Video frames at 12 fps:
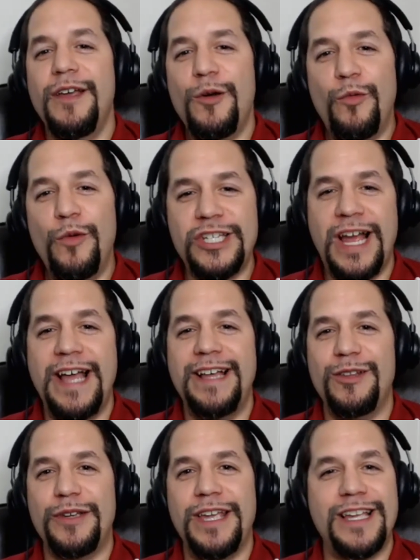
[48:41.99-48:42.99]
Which Hyatt
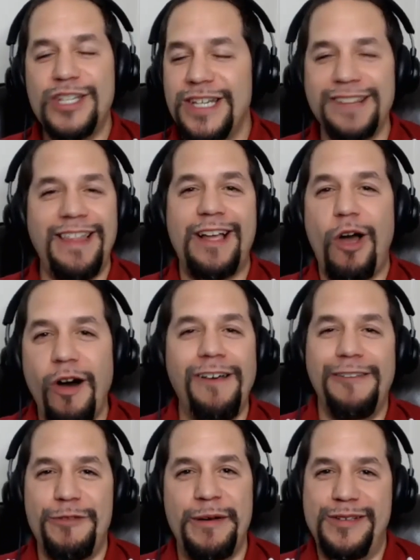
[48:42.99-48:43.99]
location? Because you did like all of the
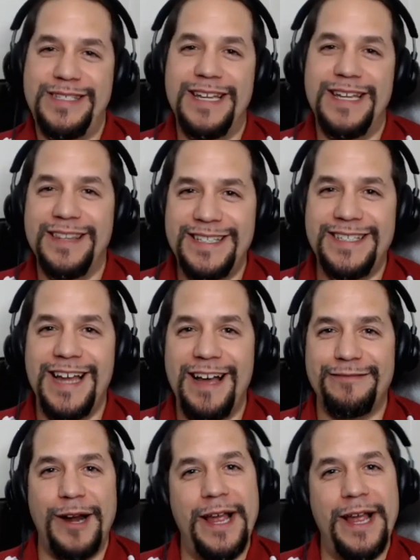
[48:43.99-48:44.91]
posts on this stuff, right?